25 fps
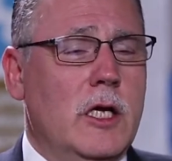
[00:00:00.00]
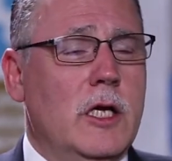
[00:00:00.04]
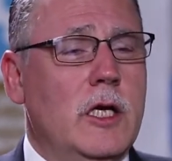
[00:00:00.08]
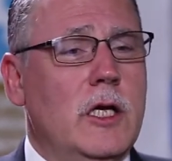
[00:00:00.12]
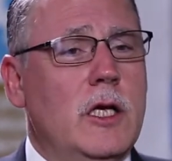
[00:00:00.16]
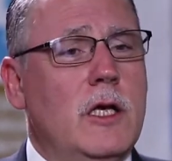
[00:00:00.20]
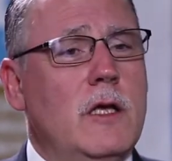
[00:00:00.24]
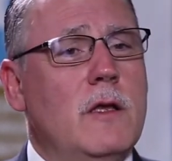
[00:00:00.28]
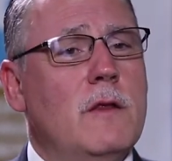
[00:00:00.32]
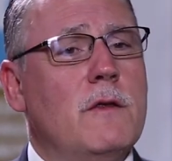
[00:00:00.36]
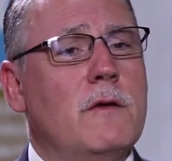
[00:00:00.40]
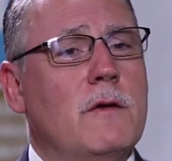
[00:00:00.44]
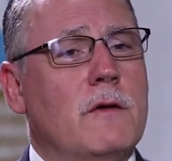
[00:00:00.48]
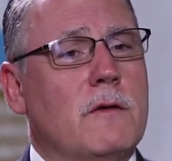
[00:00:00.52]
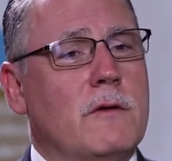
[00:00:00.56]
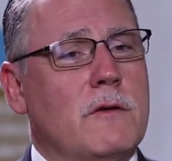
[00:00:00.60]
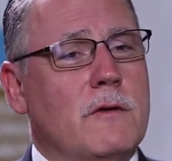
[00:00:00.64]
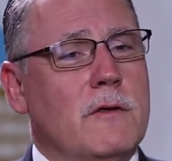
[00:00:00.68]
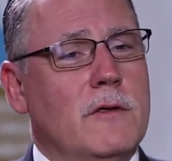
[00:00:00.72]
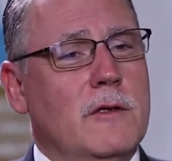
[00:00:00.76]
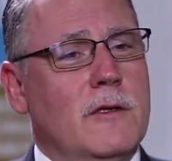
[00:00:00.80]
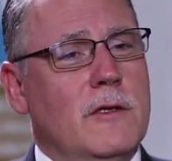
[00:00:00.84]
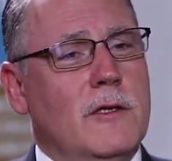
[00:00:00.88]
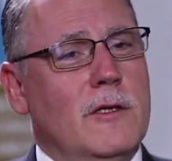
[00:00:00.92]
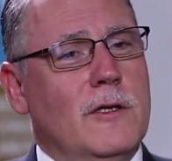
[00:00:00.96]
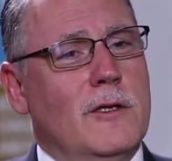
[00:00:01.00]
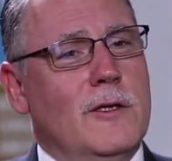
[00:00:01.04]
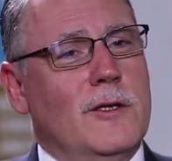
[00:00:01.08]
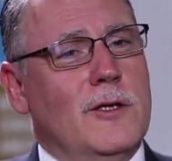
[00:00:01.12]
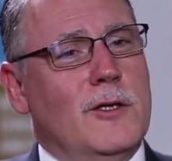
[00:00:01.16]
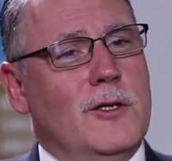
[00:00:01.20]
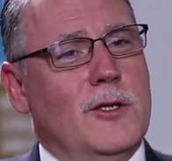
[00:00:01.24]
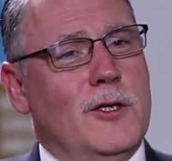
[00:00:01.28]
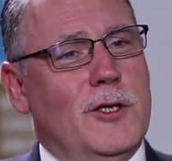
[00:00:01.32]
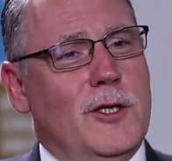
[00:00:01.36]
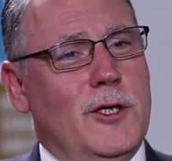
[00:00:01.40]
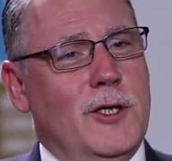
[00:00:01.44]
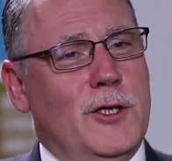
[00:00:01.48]
Either
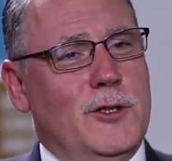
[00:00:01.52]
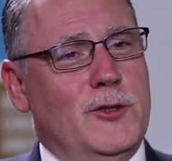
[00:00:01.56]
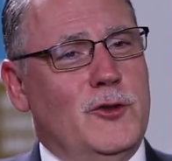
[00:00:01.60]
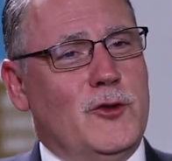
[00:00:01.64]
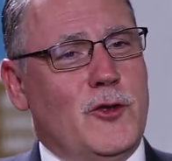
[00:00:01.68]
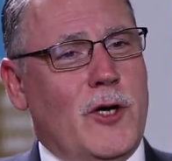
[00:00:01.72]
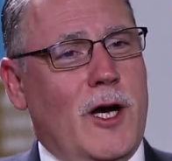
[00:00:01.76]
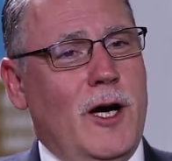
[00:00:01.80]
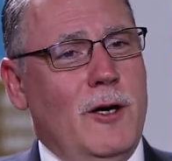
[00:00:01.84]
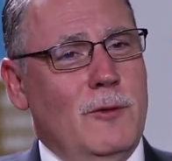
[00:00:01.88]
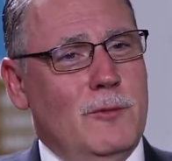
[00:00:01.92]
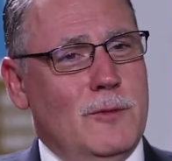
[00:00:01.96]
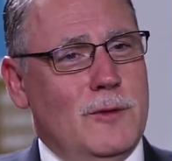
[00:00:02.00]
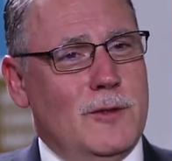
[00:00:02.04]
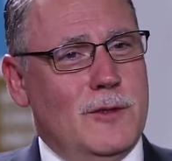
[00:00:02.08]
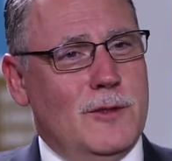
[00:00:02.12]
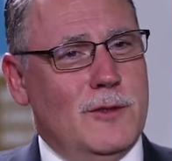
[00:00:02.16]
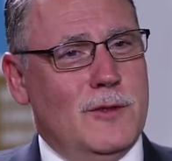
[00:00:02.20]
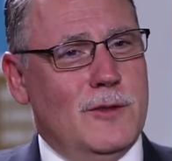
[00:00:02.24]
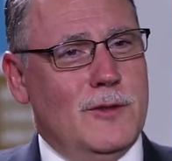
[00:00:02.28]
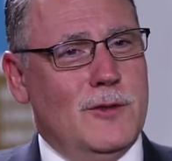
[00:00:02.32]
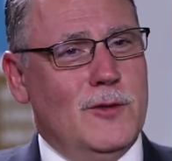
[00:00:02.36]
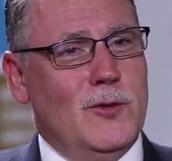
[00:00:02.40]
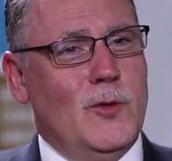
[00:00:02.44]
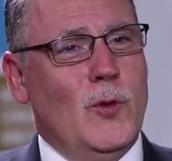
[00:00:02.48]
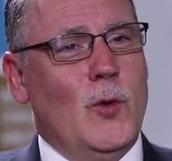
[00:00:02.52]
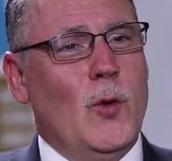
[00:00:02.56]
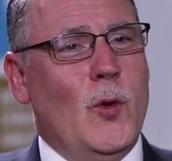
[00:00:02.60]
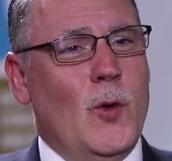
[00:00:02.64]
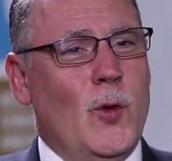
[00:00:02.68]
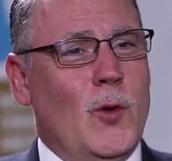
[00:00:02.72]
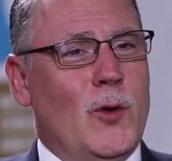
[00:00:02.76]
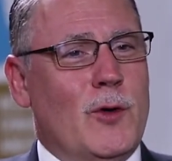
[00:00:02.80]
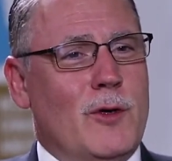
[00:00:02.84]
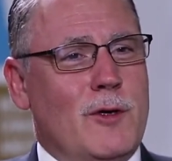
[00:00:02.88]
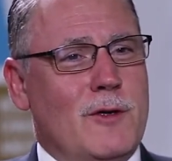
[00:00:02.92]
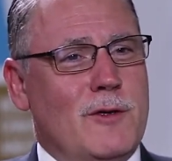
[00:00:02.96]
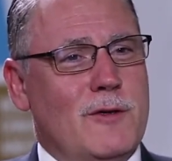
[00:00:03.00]
droughts
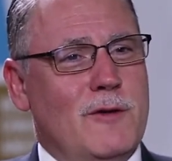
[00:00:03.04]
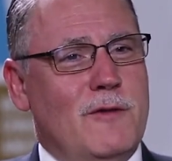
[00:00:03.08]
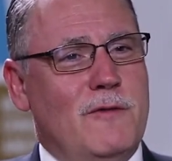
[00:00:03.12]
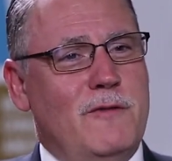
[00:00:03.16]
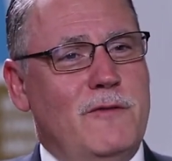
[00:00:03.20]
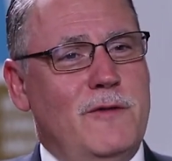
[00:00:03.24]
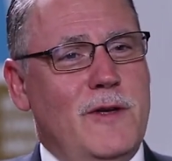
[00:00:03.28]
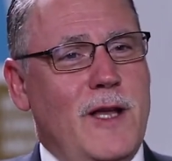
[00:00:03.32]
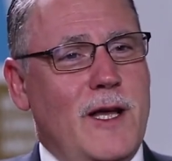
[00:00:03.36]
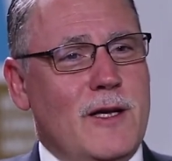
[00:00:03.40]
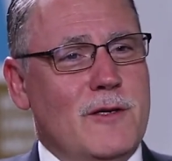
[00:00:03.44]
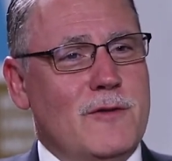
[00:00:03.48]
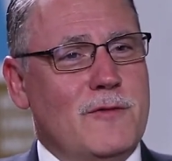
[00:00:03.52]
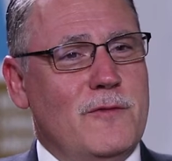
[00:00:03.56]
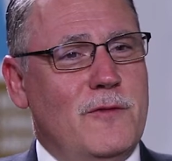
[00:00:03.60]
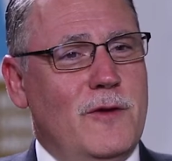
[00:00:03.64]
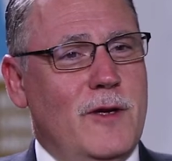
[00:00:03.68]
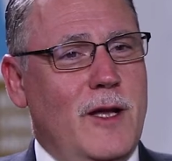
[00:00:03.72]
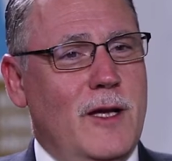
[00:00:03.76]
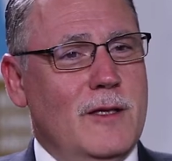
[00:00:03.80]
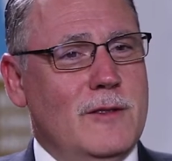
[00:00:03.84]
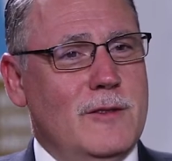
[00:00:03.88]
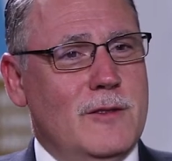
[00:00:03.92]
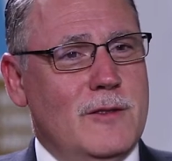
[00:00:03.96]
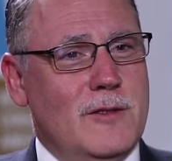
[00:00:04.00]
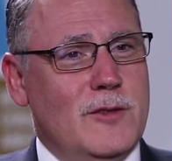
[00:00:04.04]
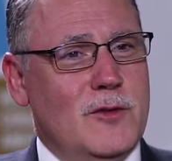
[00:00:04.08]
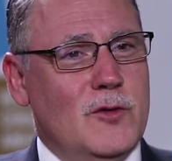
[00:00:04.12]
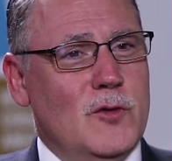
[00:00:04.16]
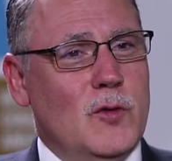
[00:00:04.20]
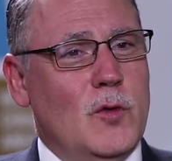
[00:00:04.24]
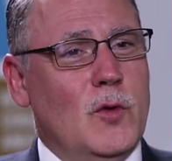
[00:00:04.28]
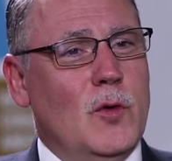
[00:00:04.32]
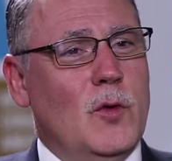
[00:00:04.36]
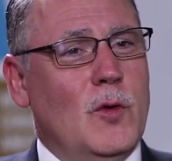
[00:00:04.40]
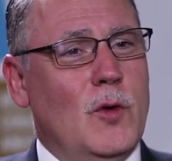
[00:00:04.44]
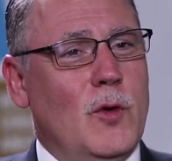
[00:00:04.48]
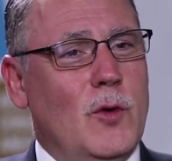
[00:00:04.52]
or flash floods
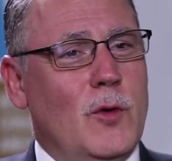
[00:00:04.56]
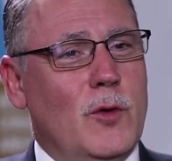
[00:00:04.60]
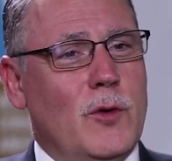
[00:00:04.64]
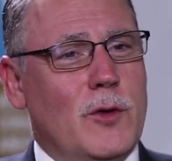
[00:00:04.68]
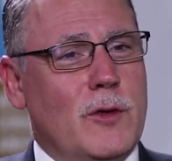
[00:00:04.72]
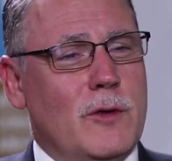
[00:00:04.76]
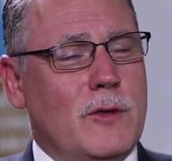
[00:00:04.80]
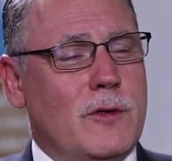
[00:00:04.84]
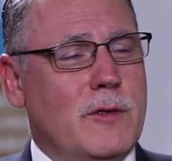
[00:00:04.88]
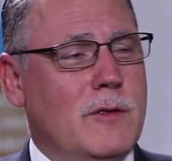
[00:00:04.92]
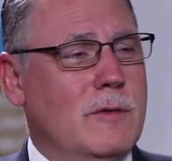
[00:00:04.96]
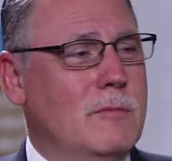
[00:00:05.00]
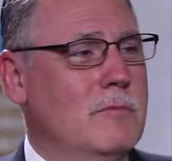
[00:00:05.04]
or